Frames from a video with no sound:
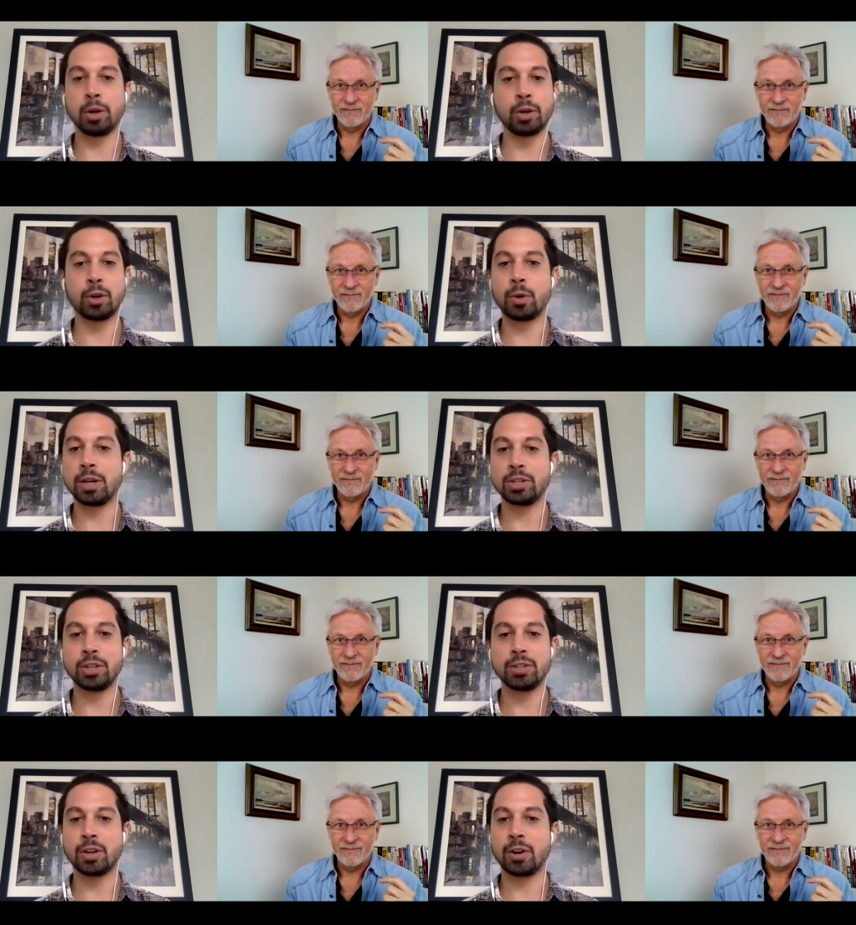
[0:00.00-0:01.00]
Speaker 1: what your
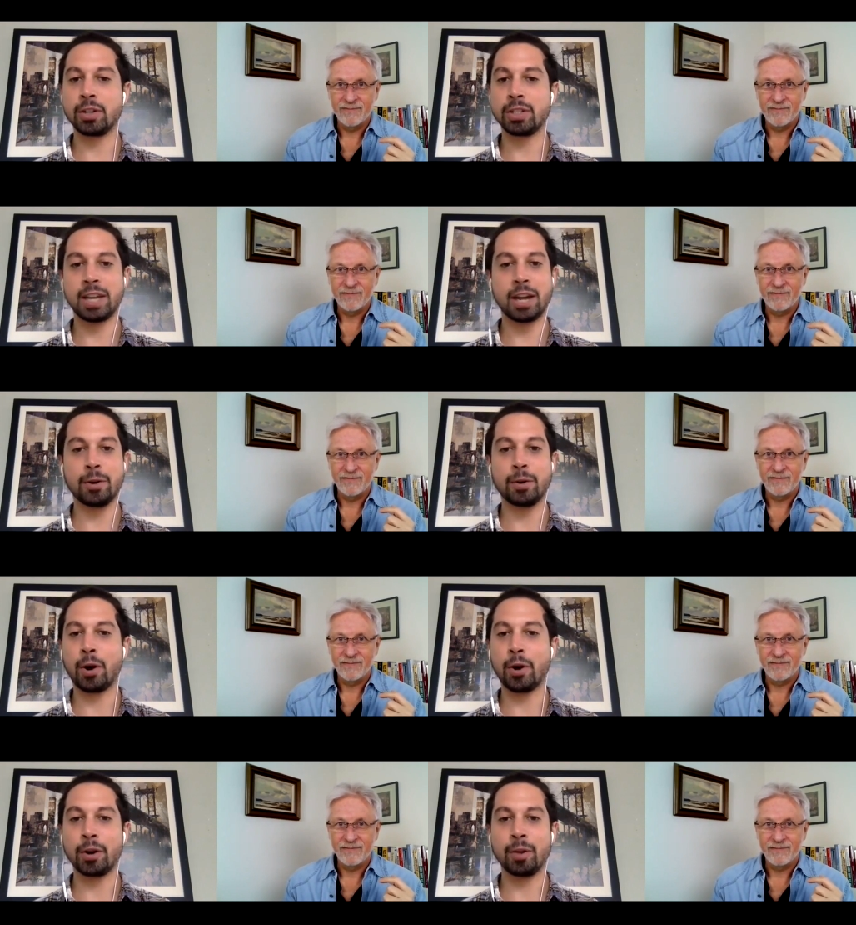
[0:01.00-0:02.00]
questions are, see how
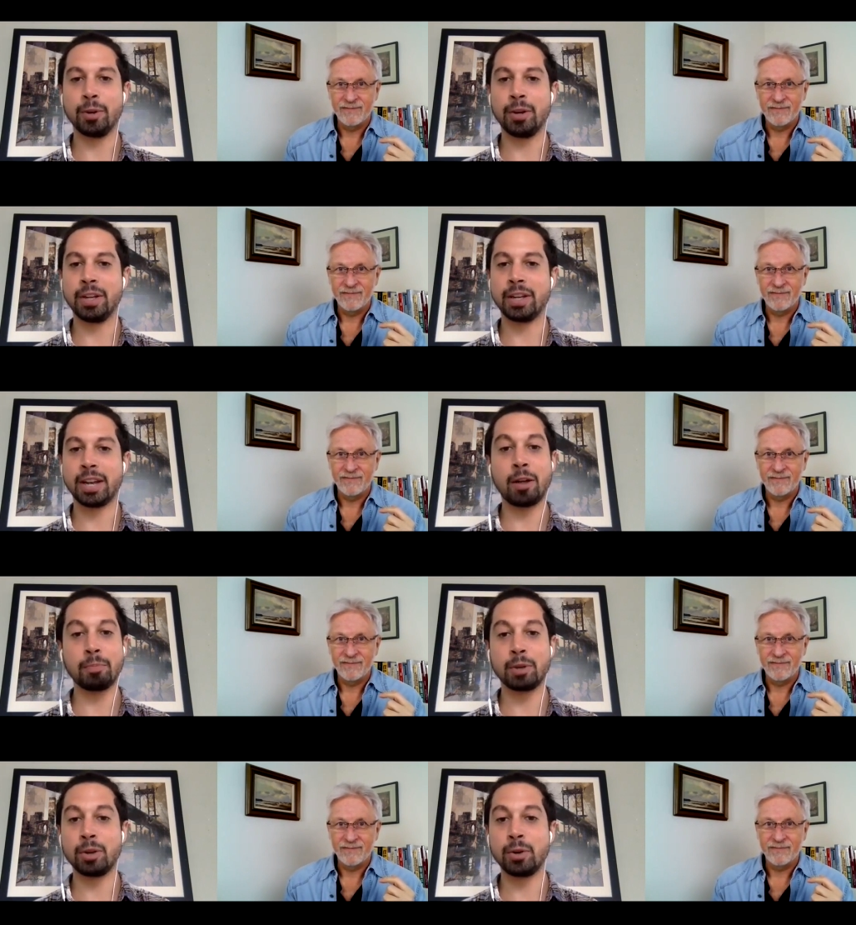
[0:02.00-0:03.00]
our community can
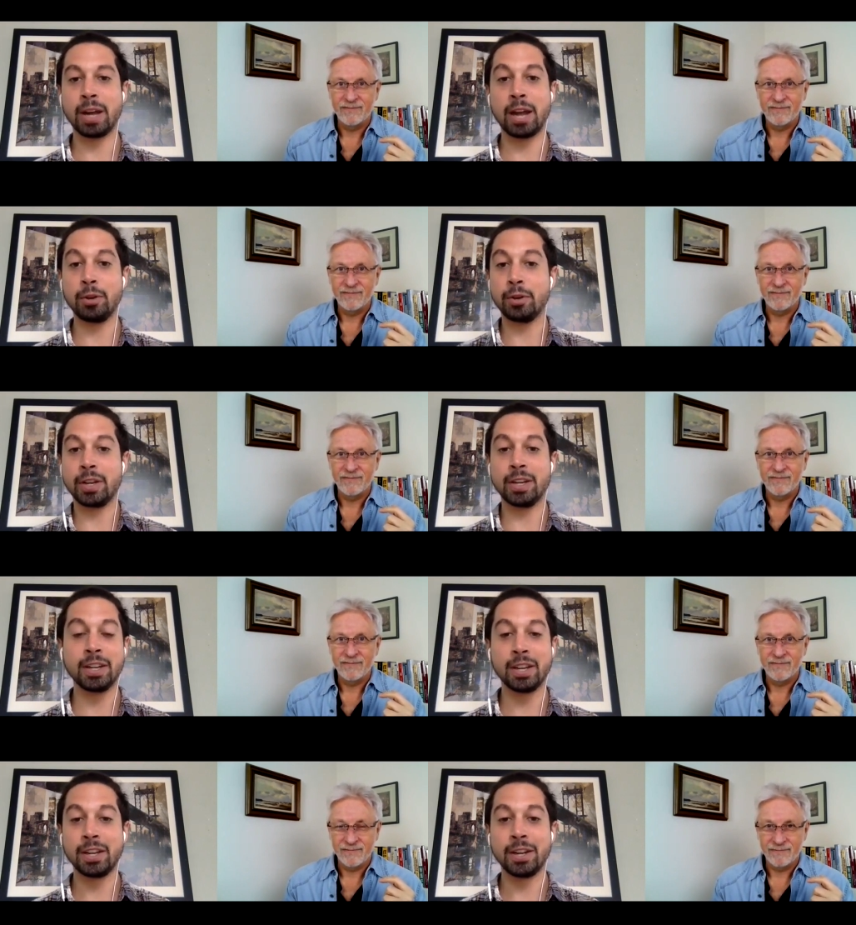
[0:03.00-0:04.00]
help you and how you can
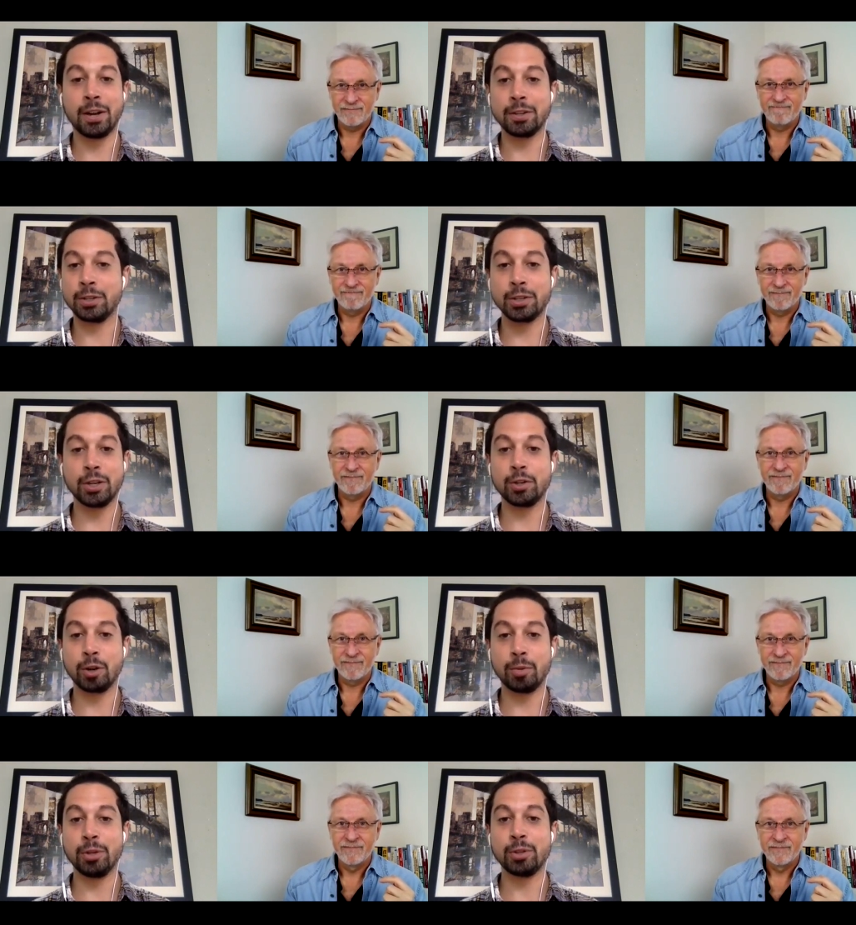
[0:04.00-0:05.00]
also just
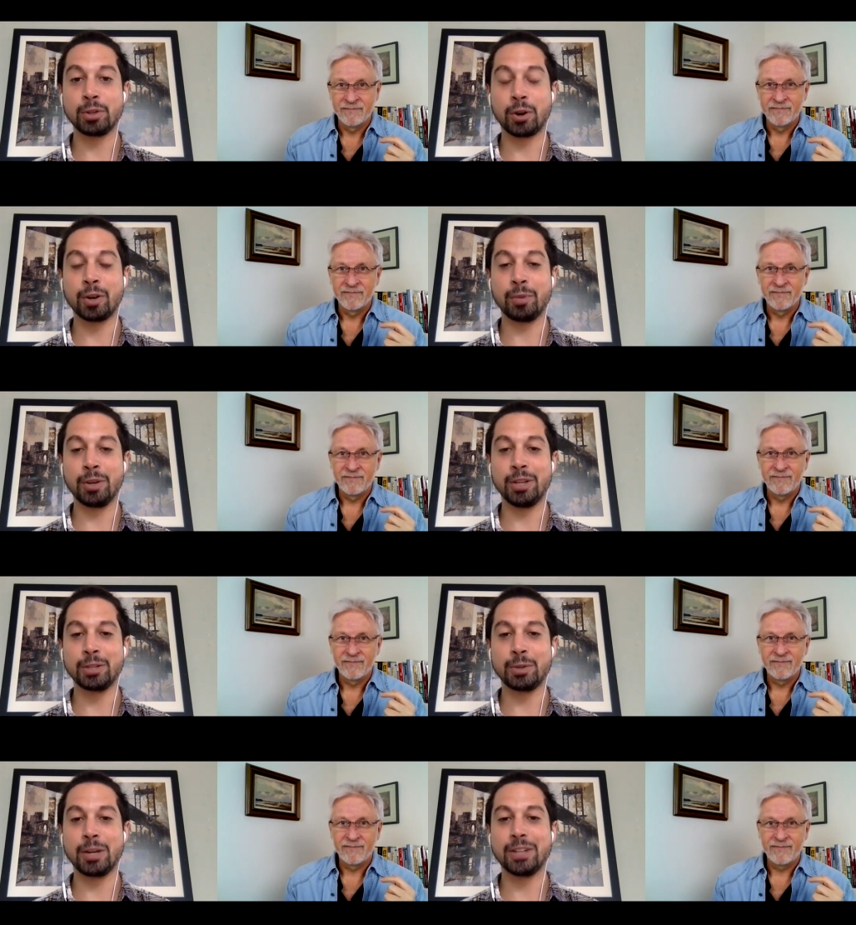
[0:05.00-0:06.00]
contribute to
Speaker 2: our community
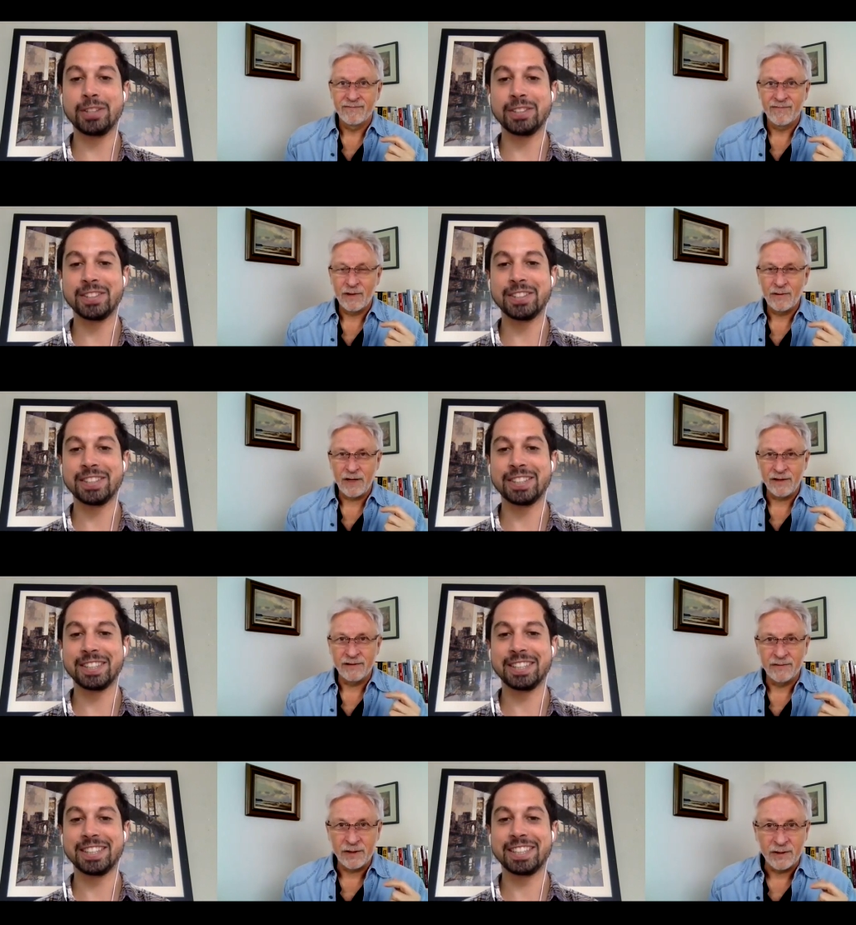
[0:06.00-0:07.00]
as well. Right
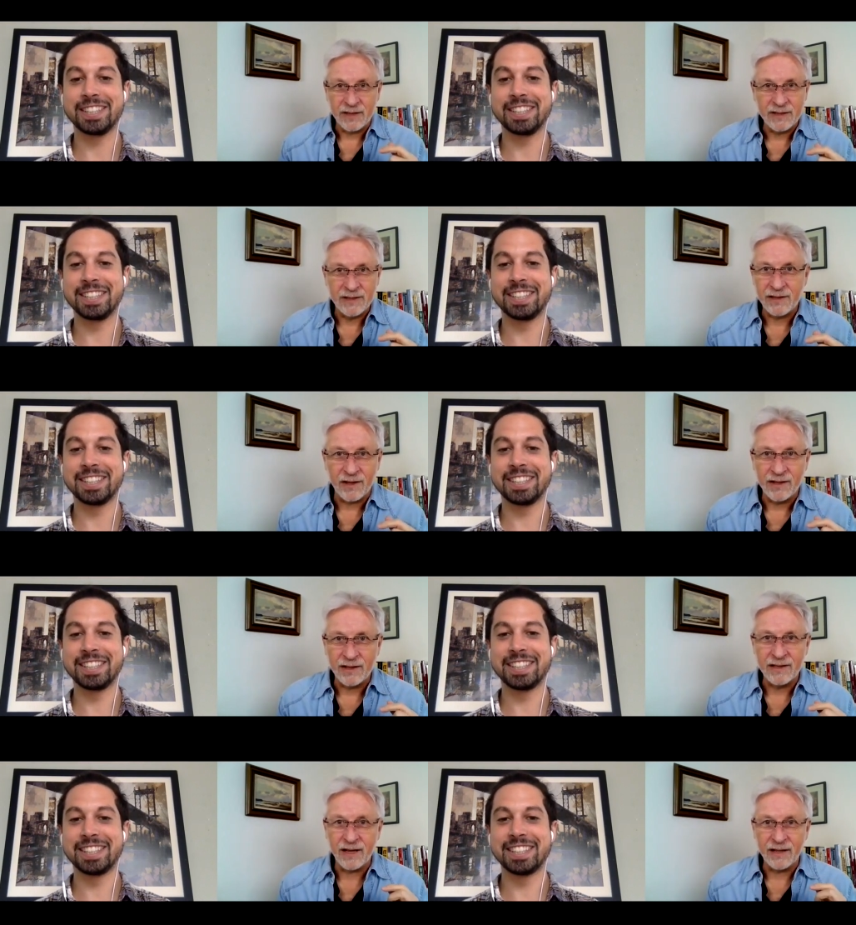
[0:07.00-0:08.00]
on. So let's start
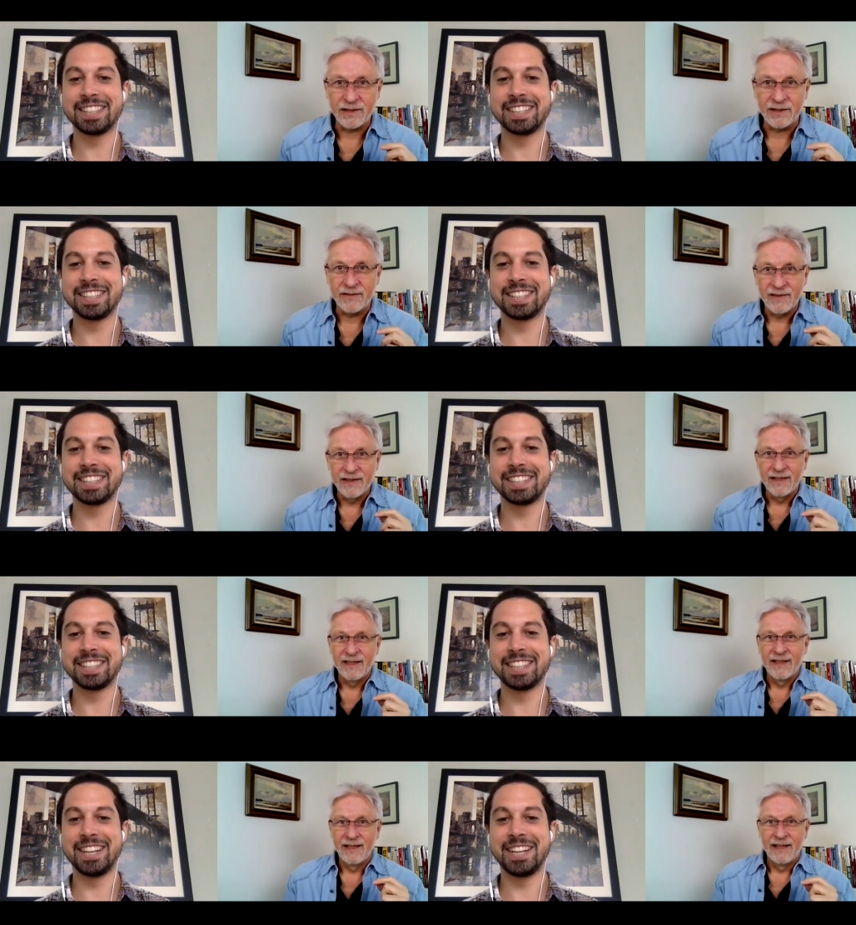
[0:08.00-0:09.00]
the discussion.
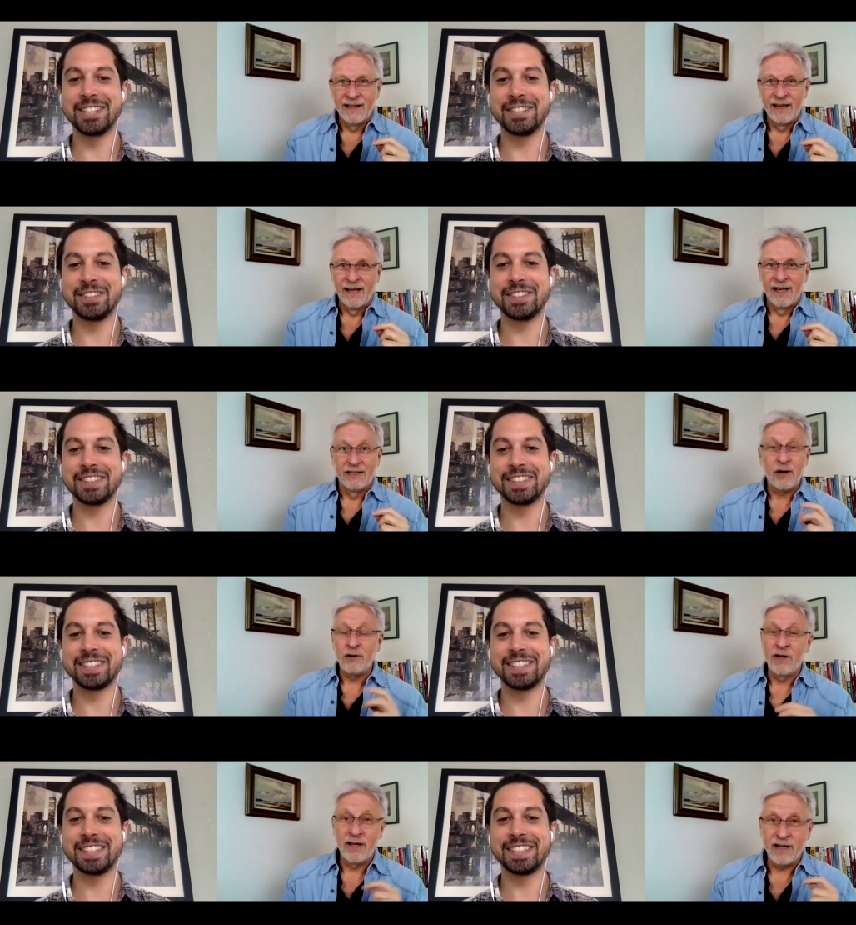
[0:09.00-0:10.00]
Awesome.
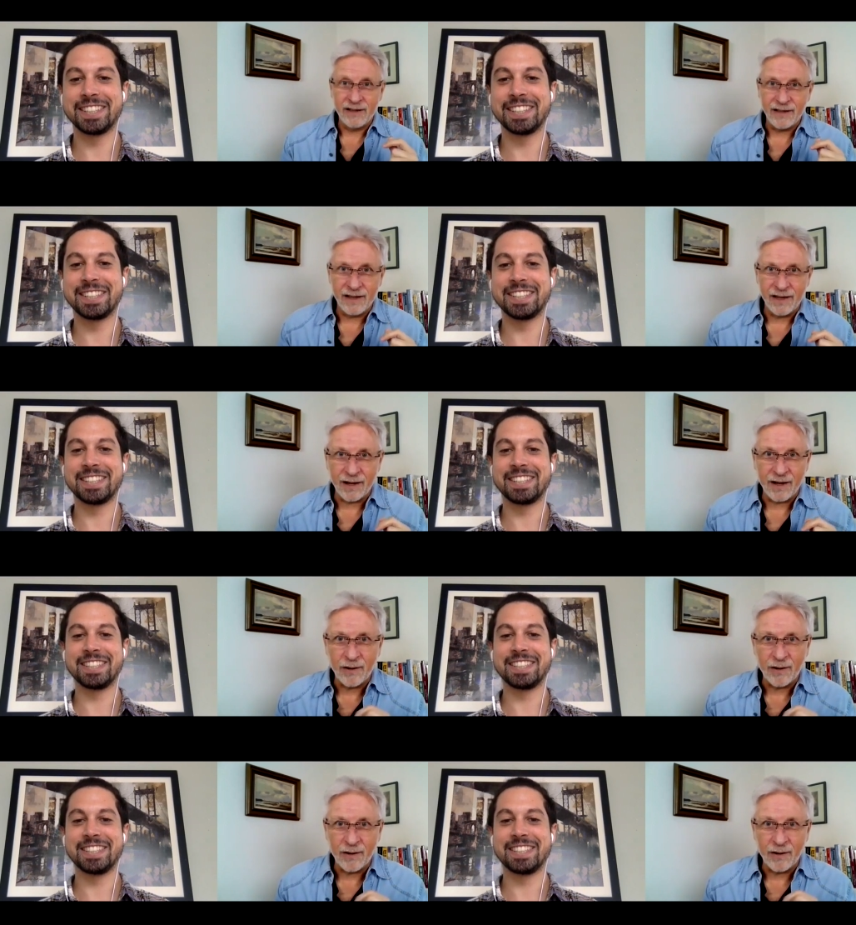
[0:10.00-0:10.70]
So, Eric